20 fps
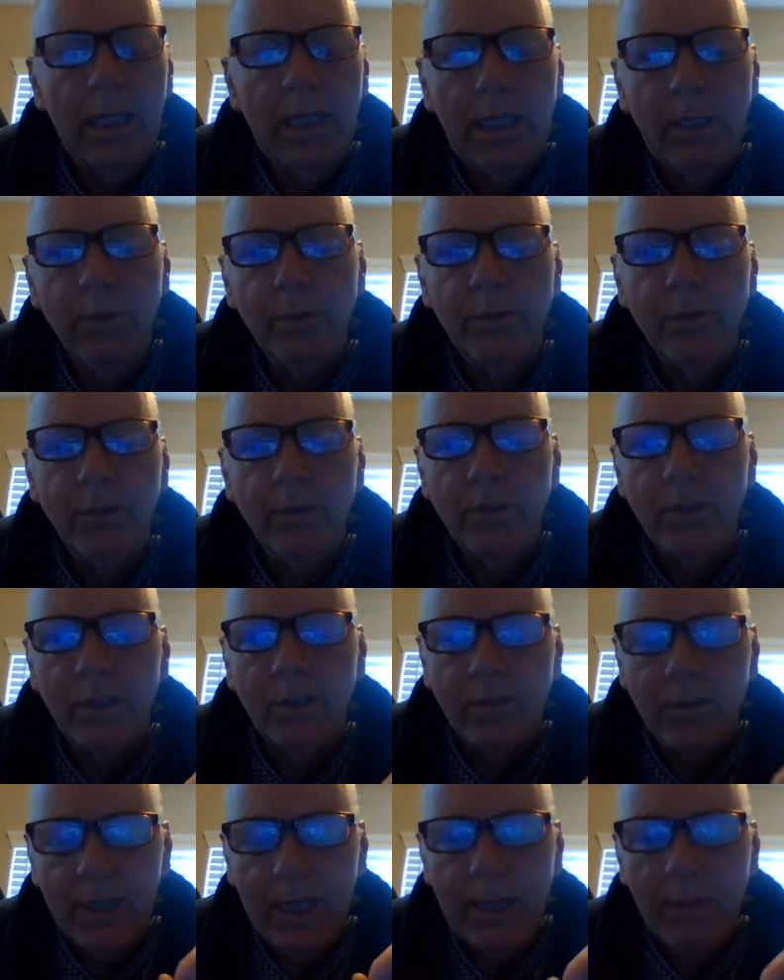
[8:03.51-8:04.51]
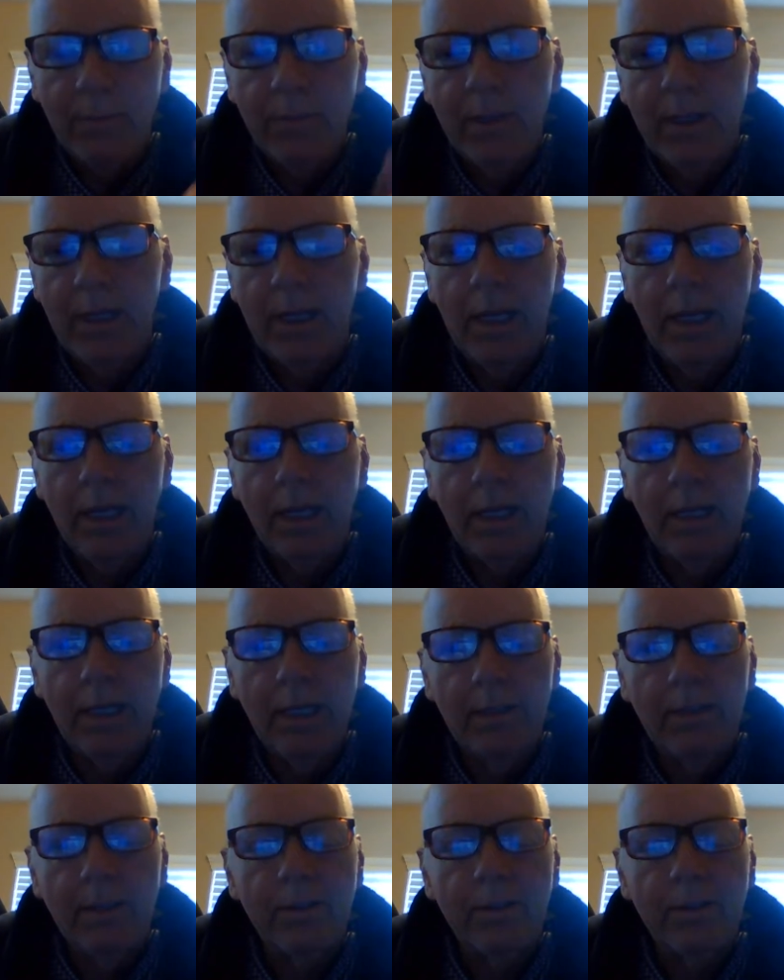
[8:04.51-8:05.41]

He was using the same thing.